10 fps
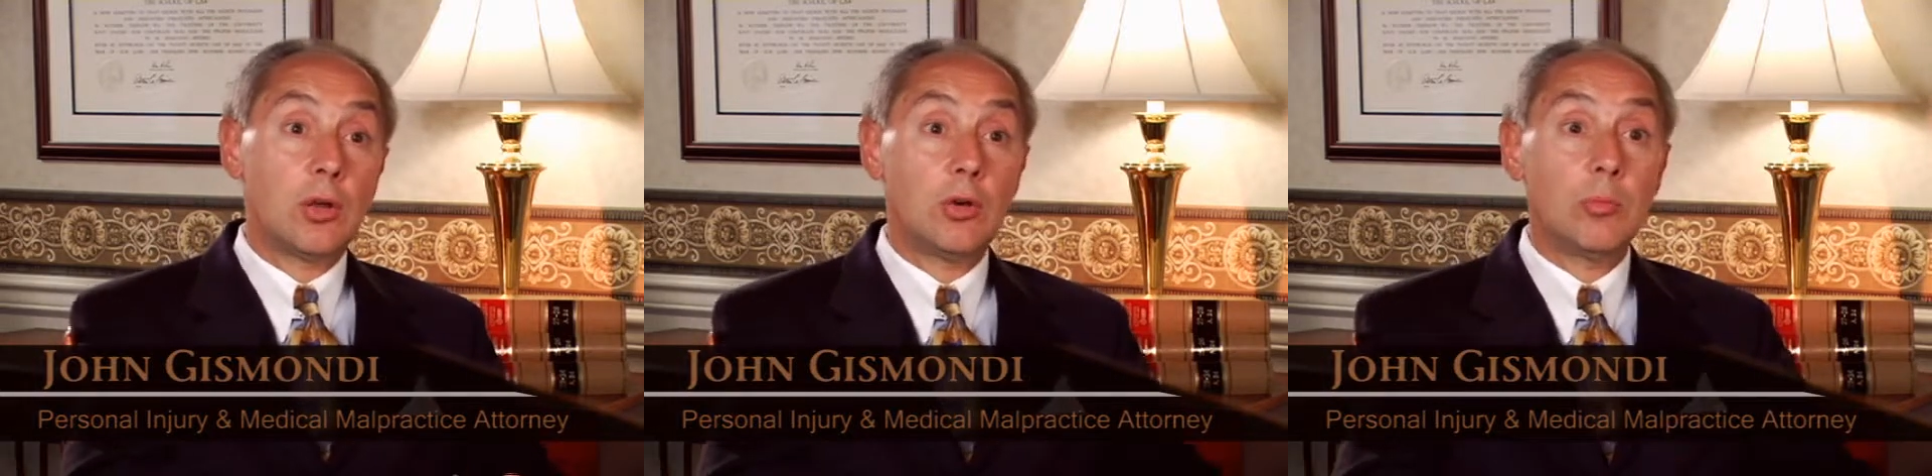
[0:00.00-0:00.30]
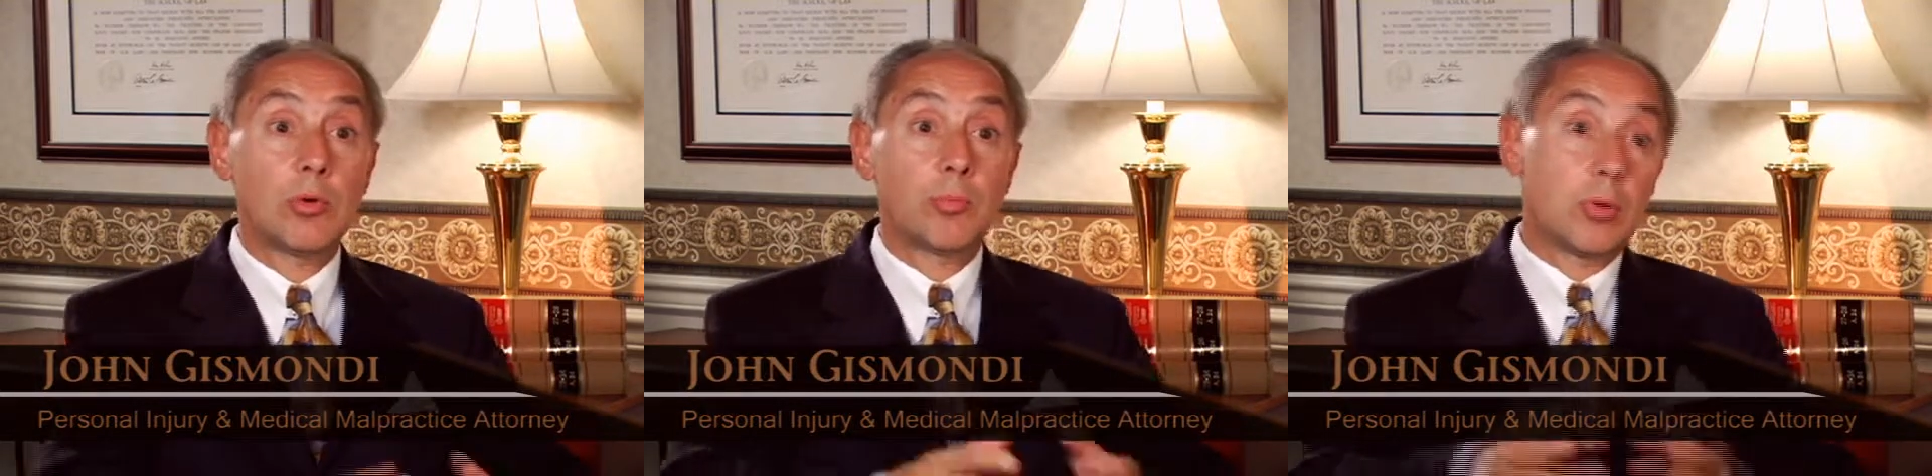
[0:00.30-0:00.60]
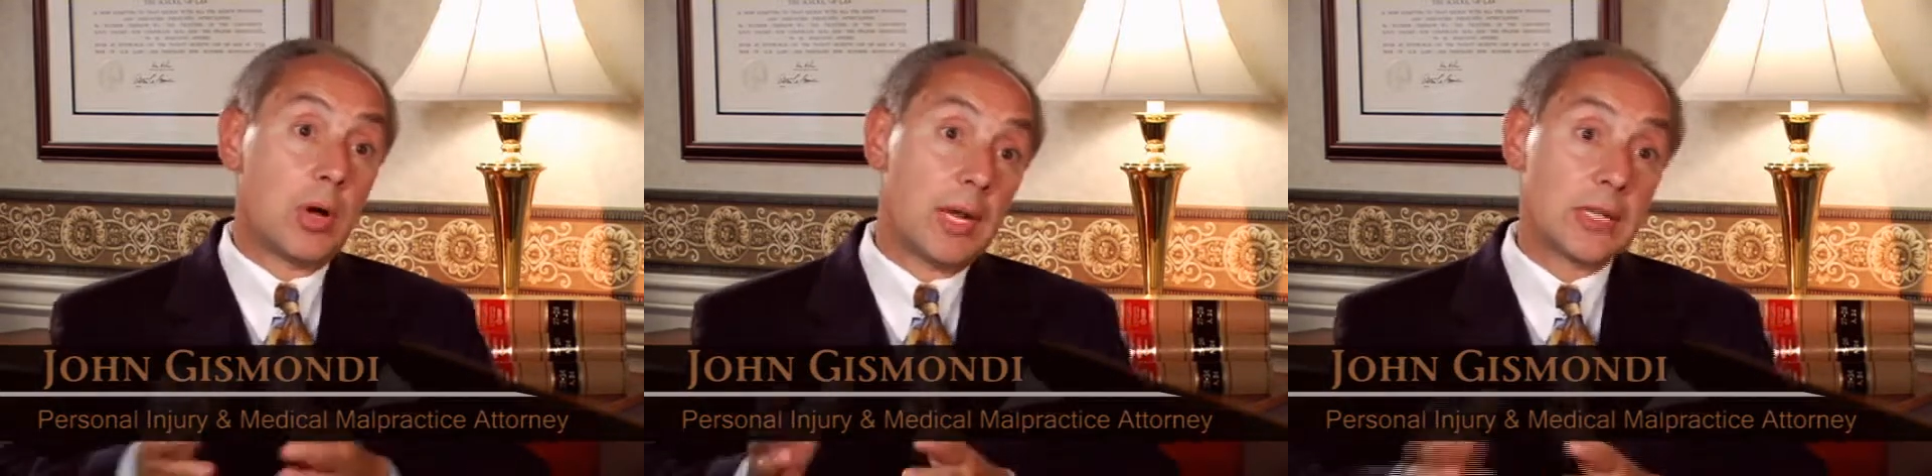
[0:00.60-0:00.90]
home or
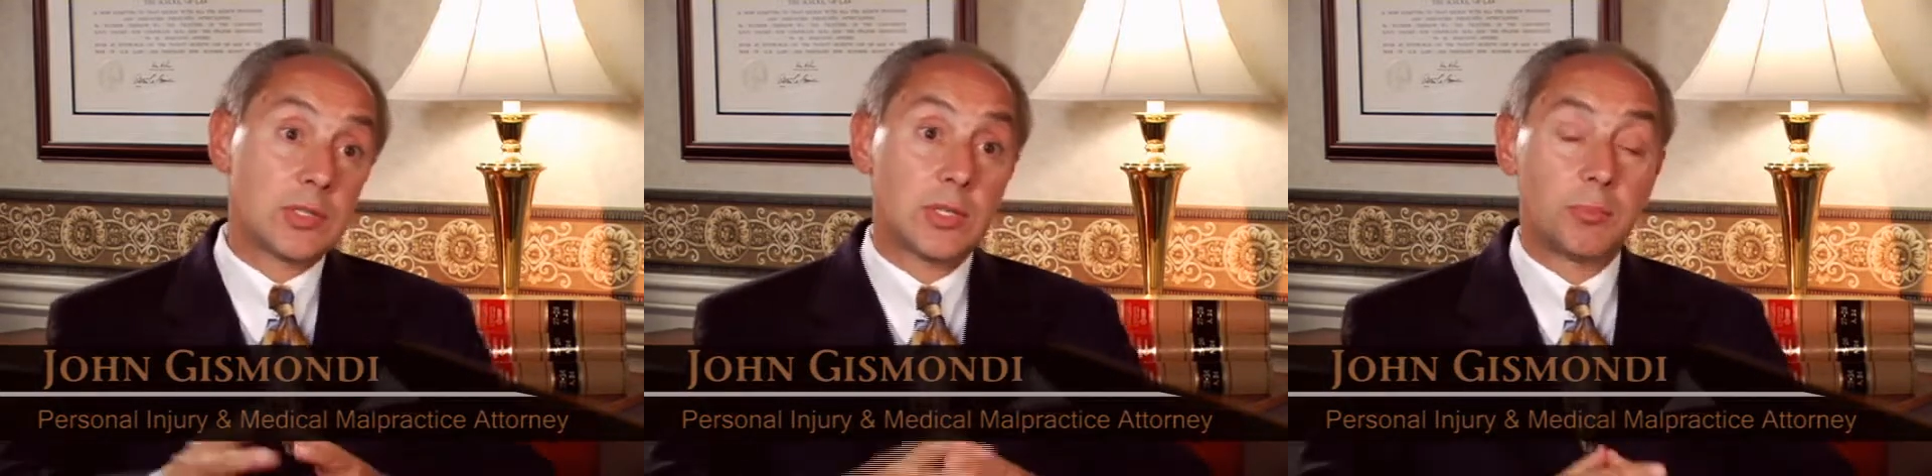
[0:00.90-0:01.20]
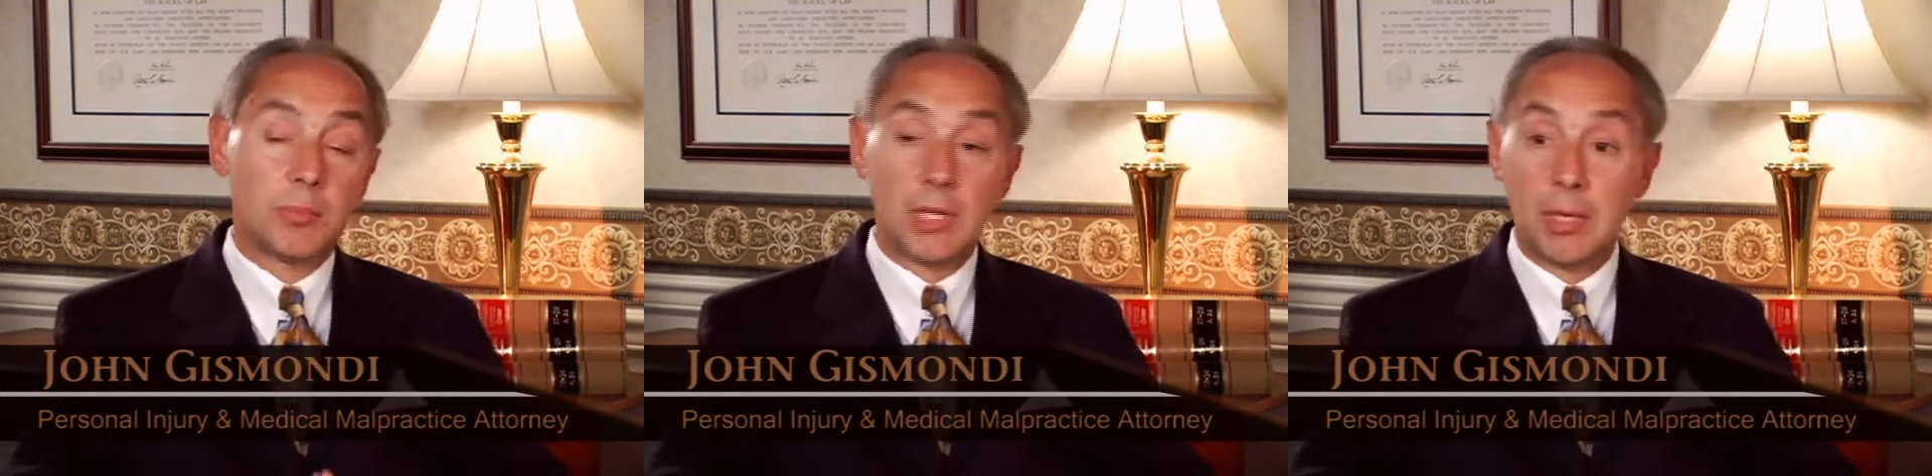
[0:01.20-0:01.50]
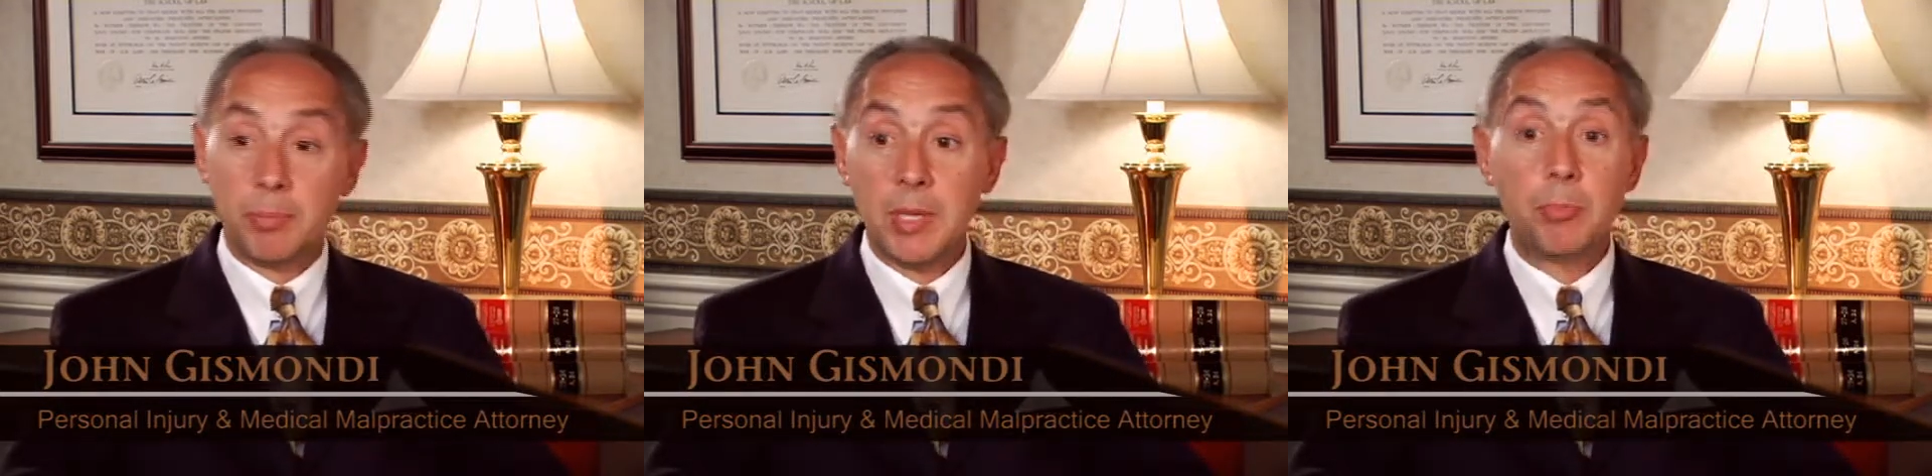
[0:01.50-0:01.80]
products that
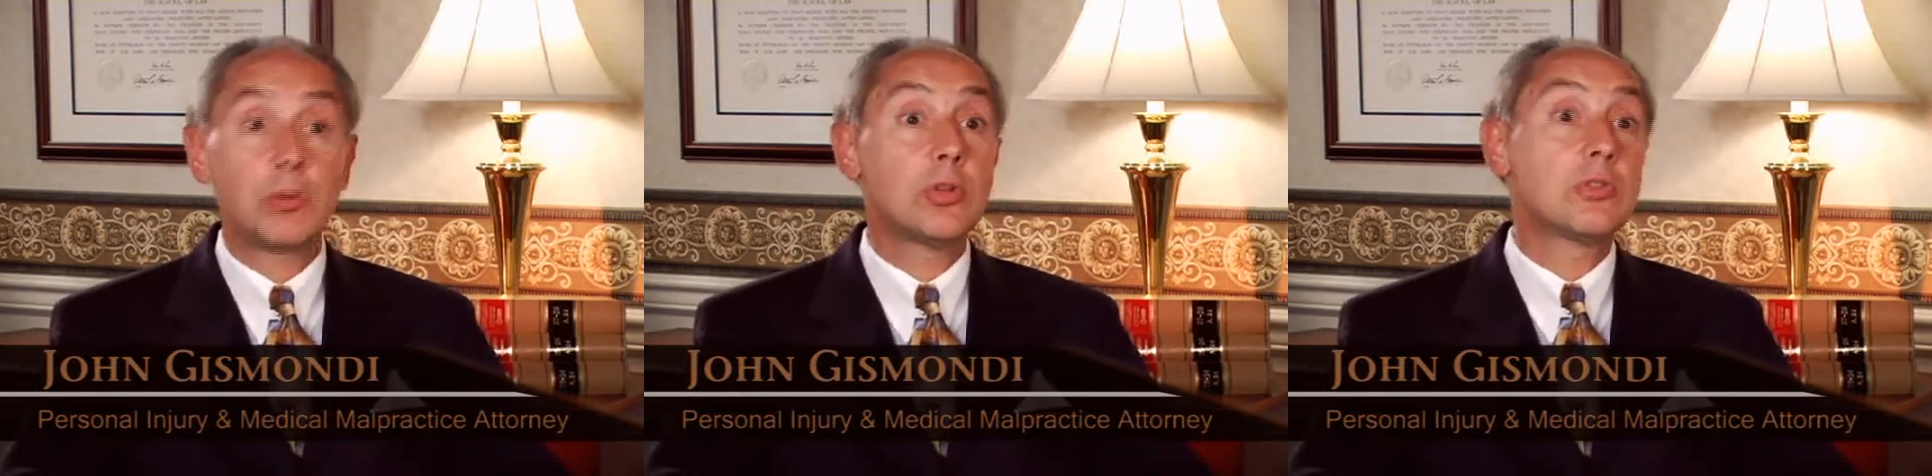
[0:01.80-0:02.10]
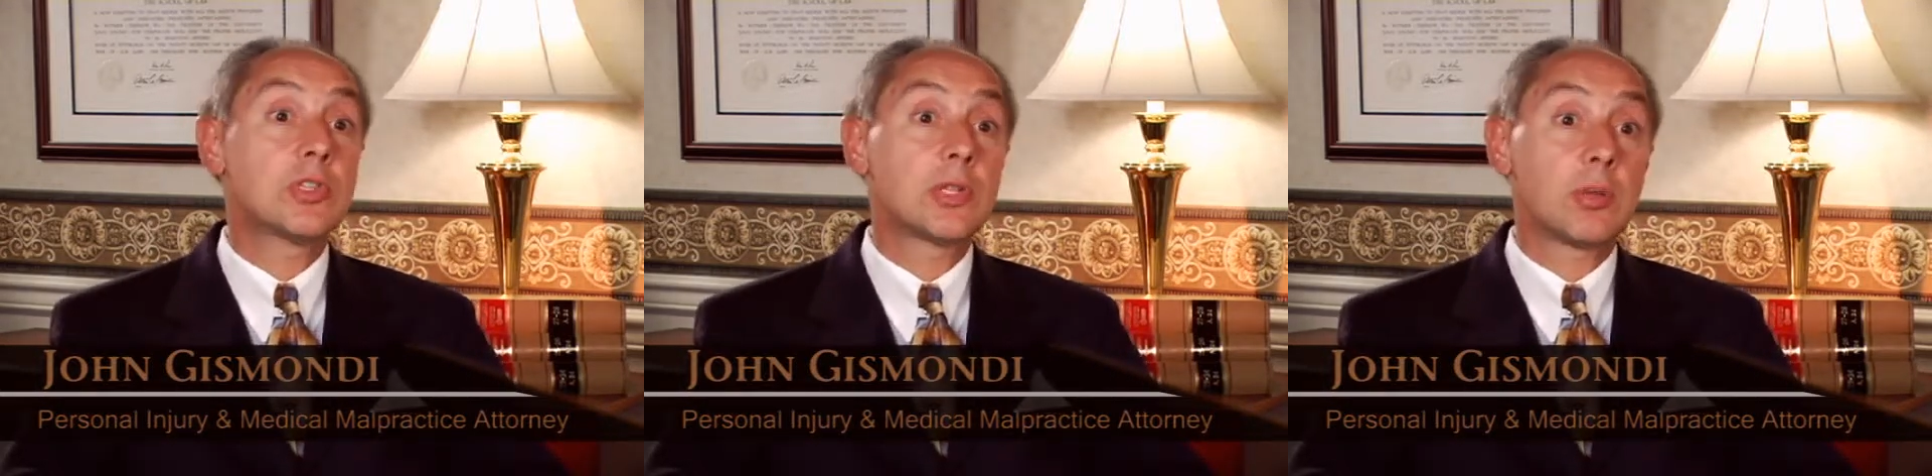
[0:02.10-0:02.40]
uh, people use in